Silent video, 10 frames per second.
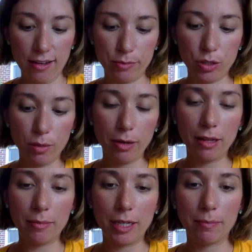So I'll
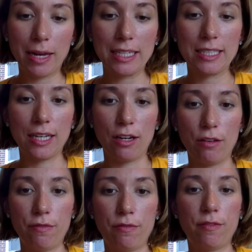probably make myself
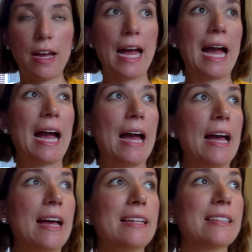a
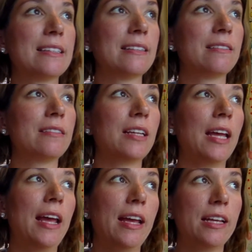hat
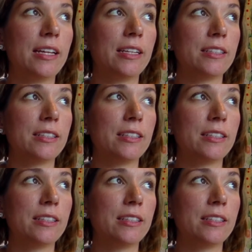and